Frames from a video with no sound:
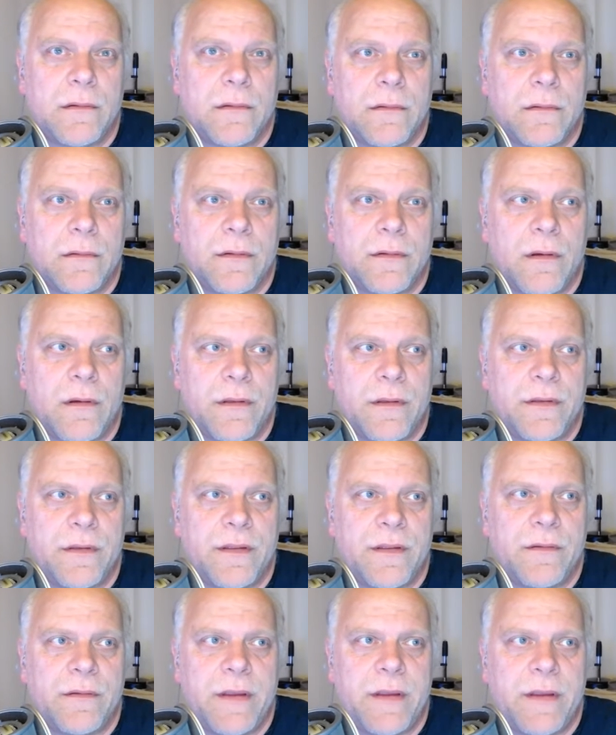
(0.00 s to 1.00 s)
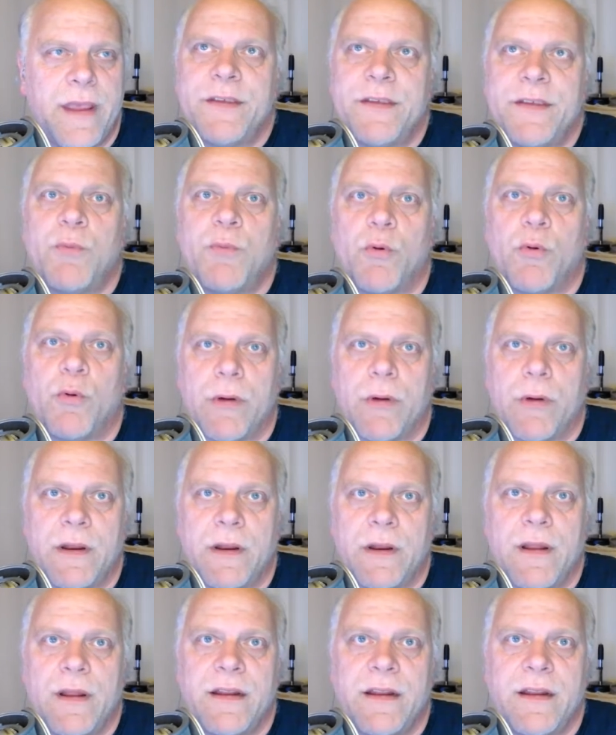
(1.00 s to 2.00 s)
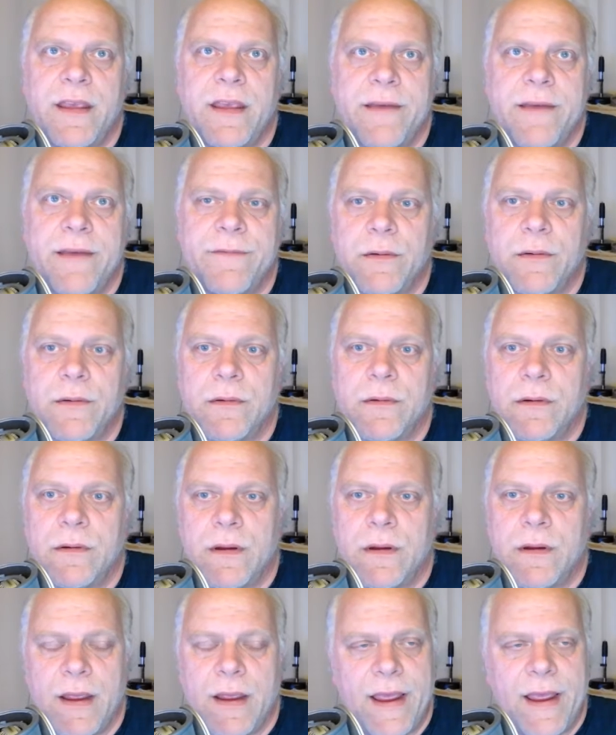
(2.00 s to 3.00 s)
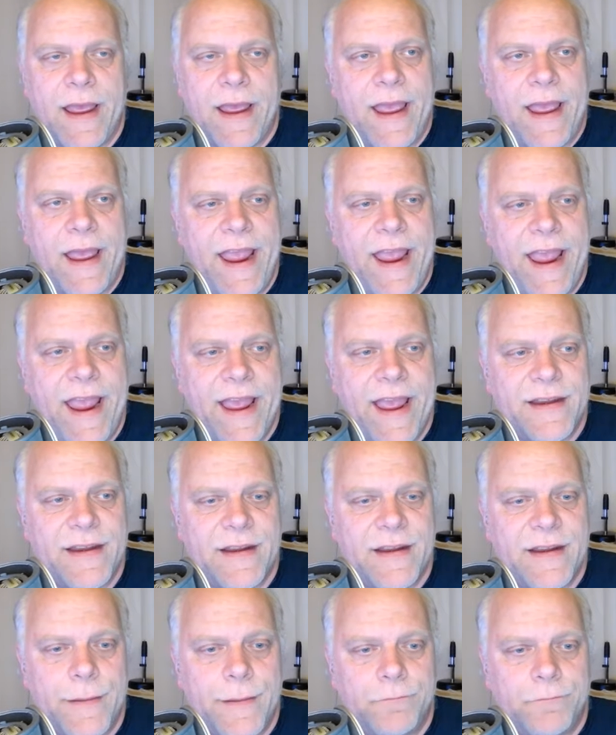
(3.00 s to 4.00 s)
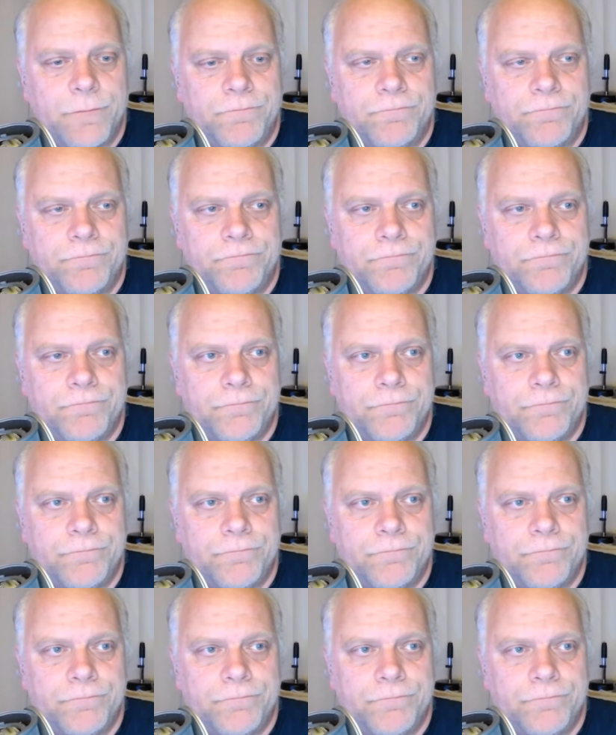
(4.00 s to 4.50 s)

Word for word: so that yeah, this morning I did the iPhone, and um,